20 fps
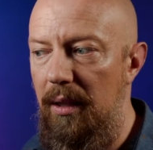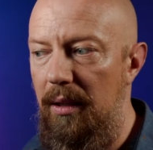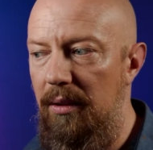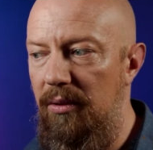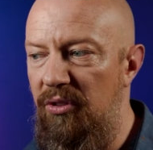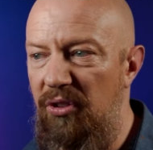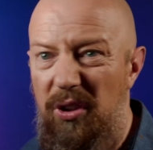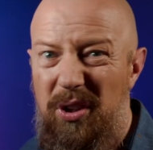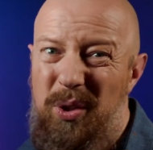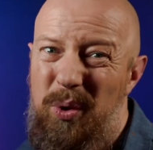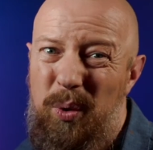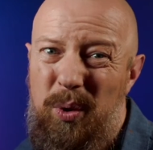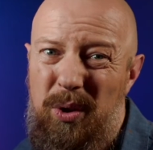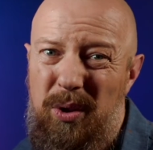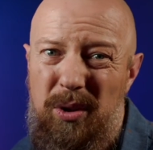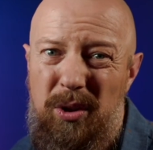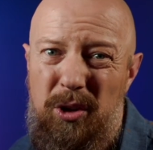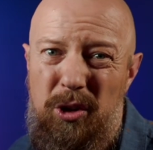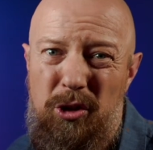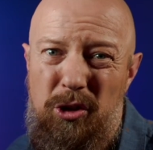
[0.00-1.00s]
So you
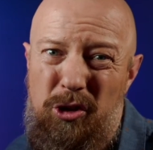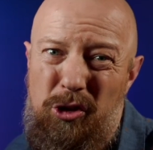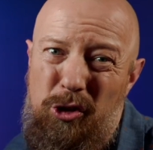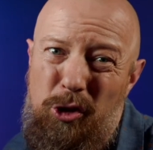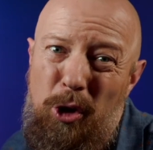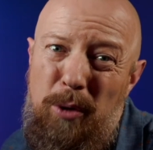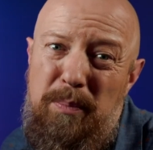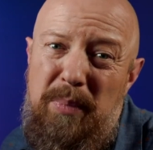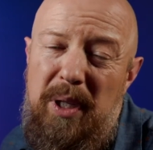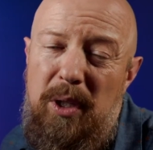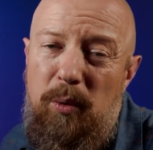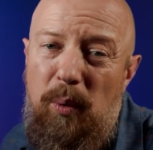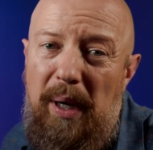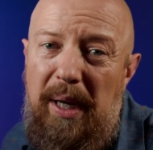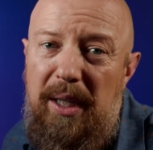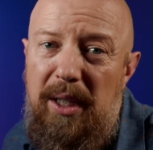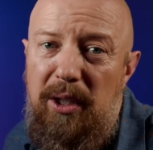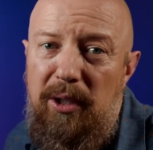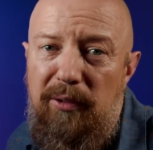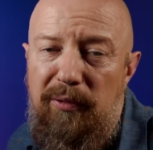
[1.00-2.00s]
should be
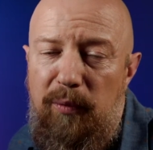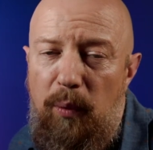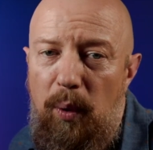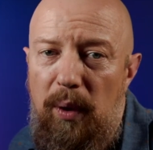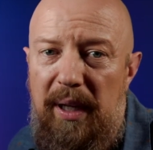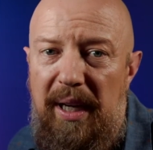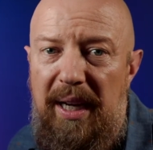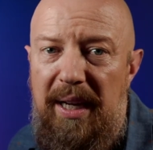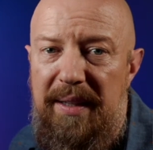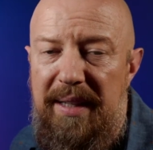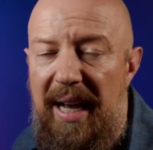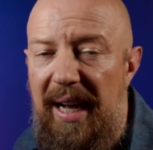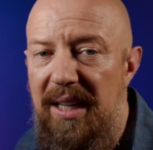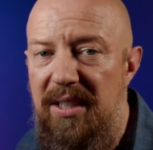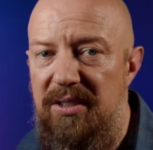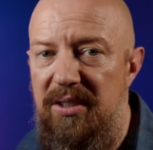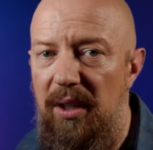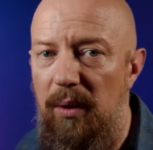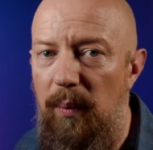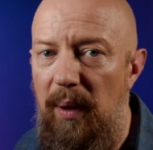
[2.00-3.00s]
grading your 4K in that
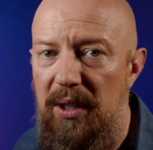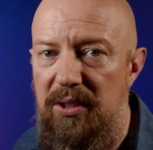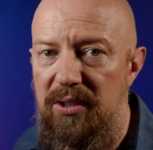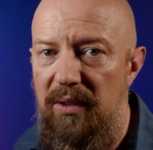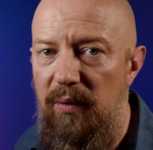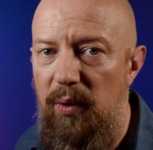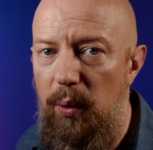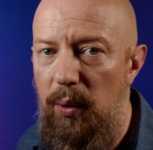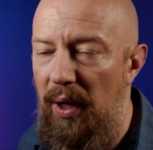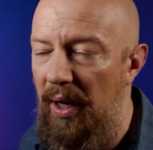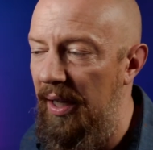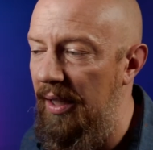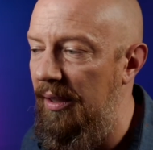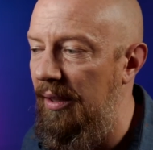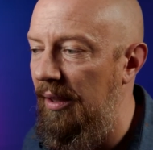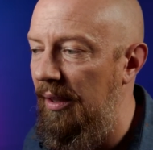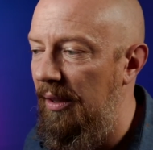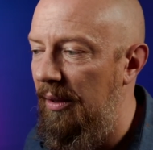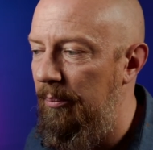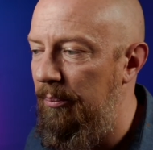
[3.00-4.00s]
instead of Rec
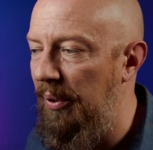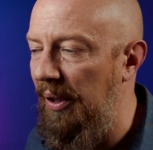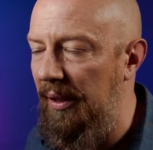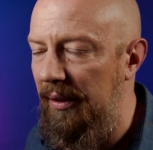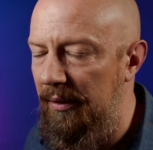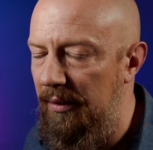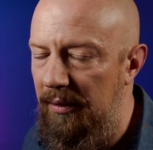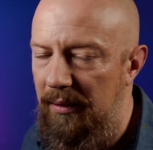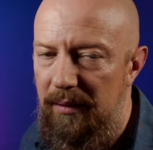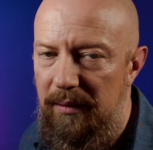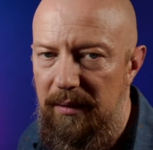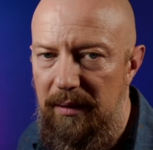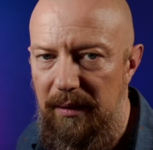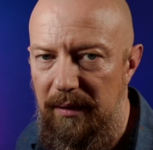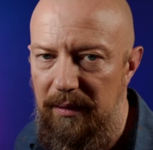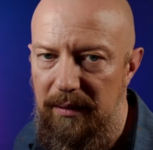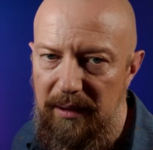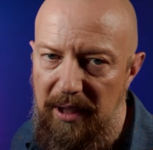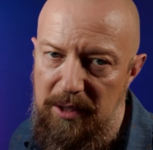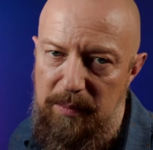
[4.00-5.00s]
709, but
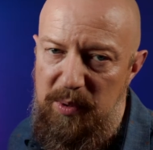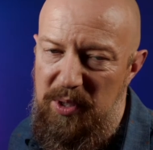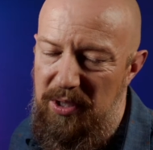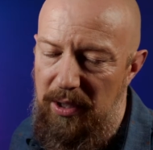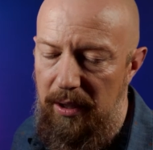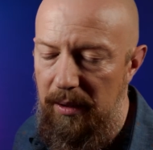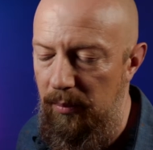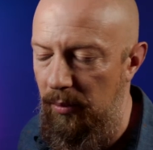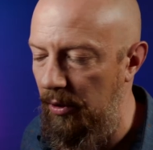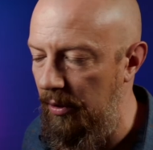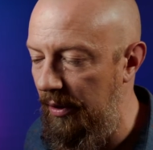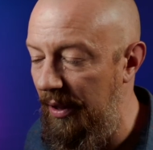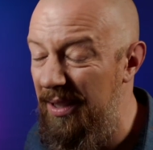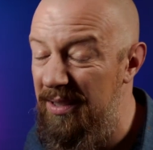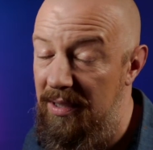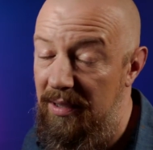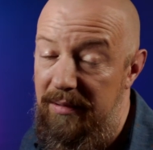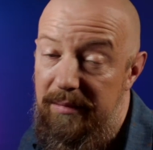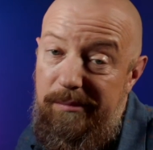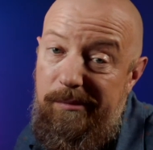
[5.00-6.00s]
that's beside the point.
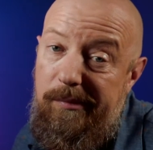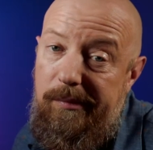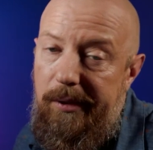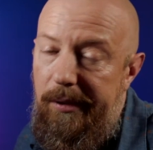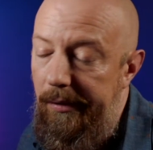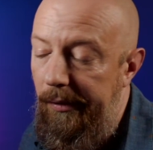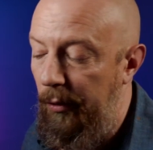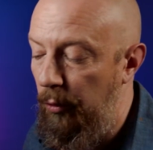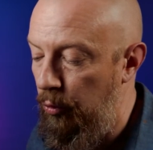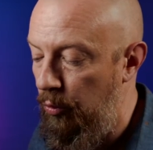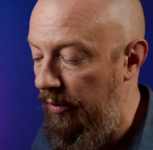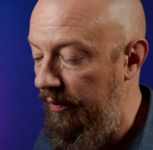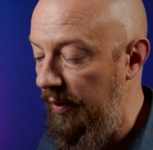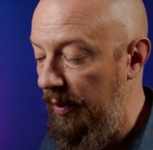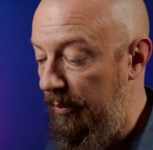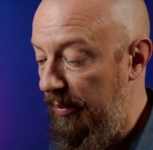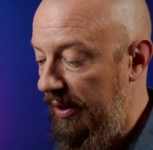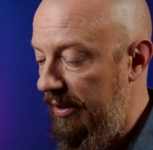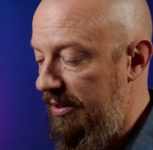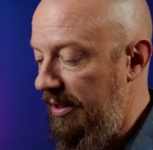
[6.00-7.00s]
It's just a little trivia bit.